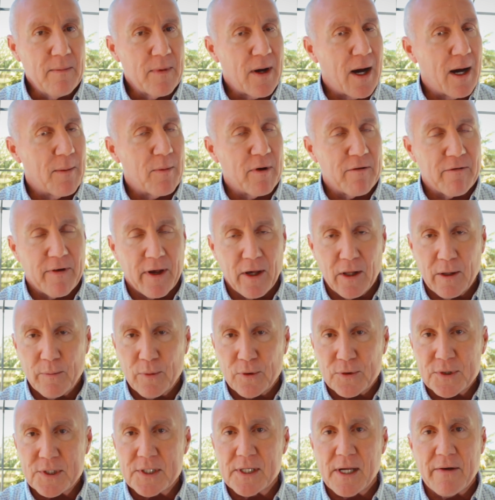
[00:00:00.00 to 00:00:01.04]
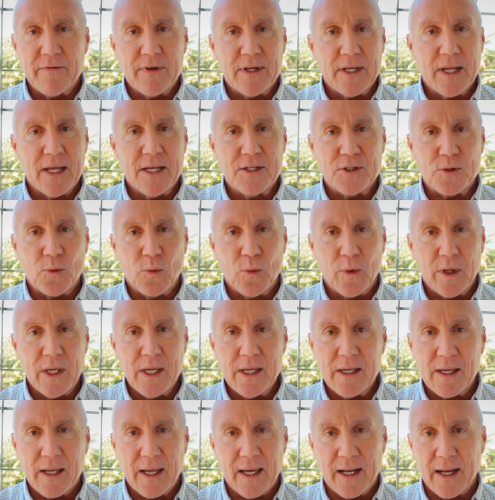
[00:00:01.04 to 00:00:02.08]
I'm available seven days a week
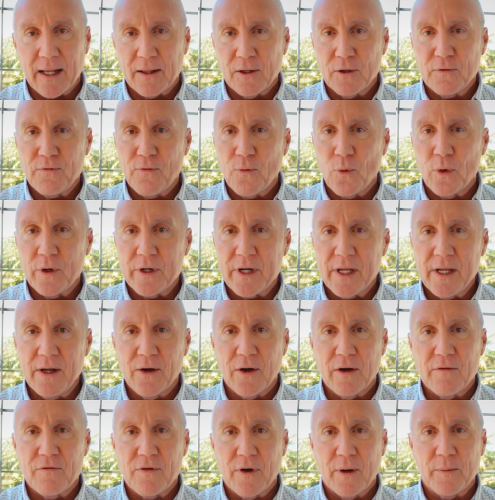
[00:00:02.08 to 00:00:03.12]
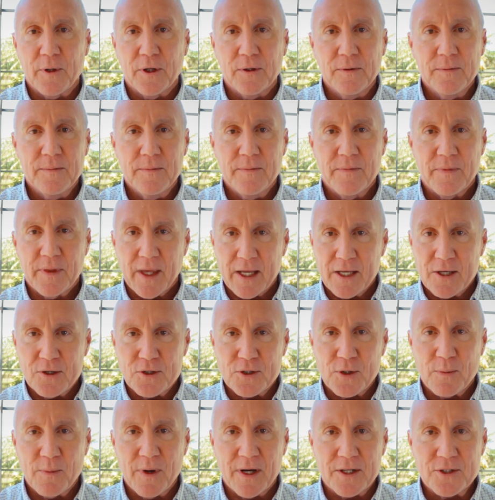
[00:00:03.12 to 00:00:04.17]
and I look forward to hearing from you. Thank you
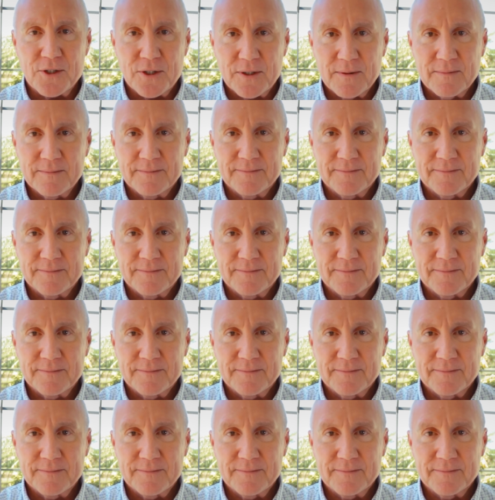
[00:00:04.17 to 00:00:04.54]
so much.